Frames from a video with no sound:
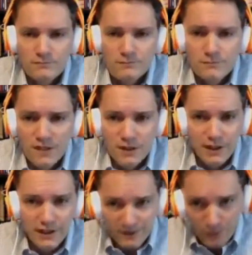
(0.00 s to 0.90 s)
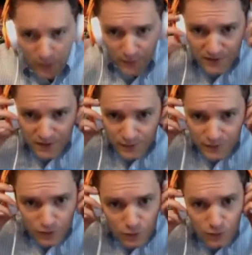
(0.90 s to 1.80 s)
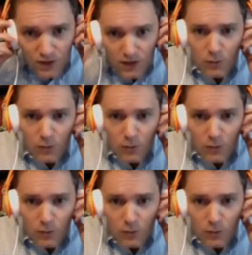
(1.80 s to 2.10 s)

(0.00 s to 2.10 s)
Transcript: All right, that'll bump us up to